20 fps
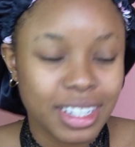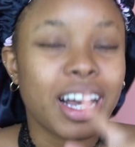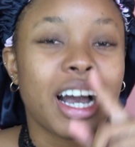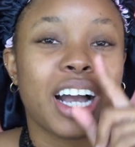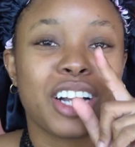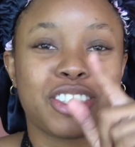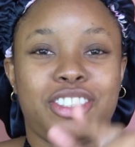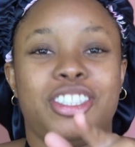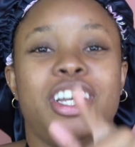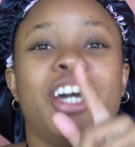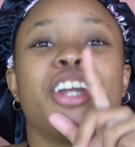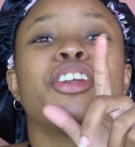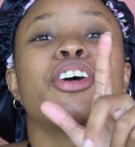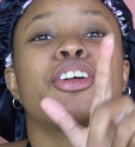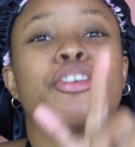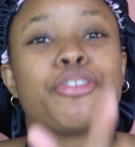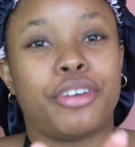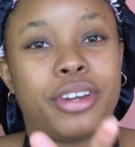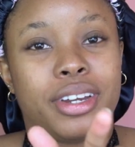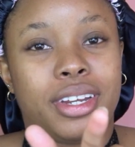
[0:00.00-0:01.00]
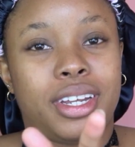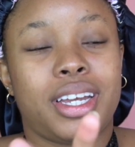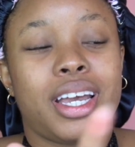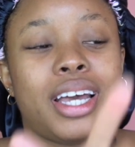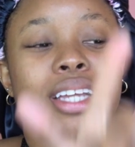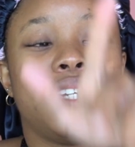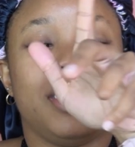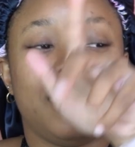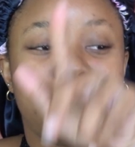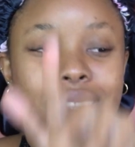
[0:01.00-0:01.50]
Actually, I'm not ready.
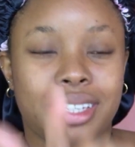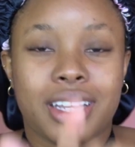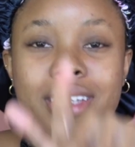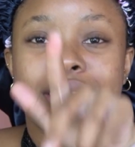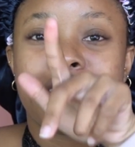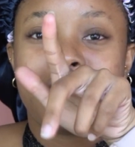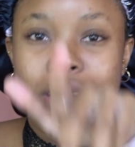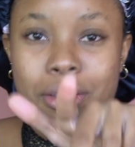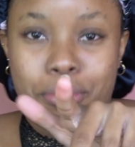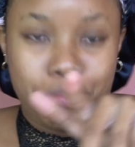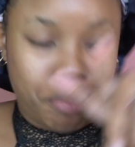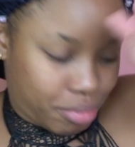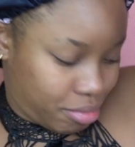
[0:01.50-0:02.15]
I need to get deep.